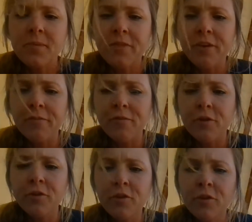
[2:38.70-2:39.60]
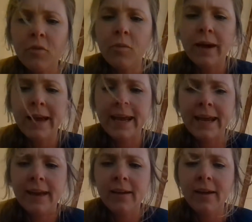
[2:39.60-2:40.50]
the further
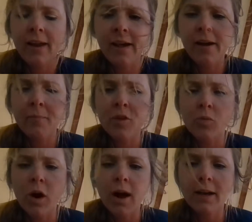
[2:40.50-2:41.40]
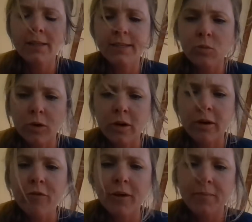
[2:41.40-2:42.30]
away the rocks
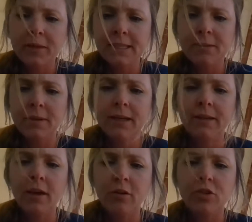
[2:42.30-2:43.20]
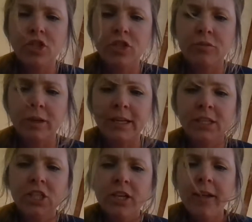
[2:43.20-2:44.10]
were from this mid-ocean
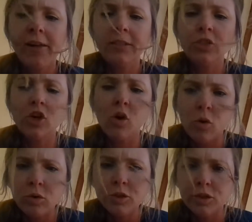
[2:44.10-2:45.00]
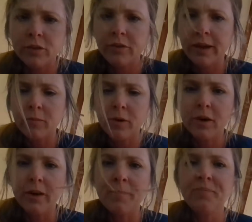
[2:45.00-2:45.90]
ridge, the older they
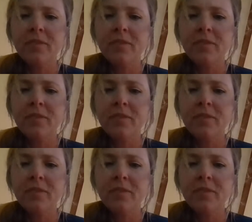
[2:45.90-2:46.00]
were.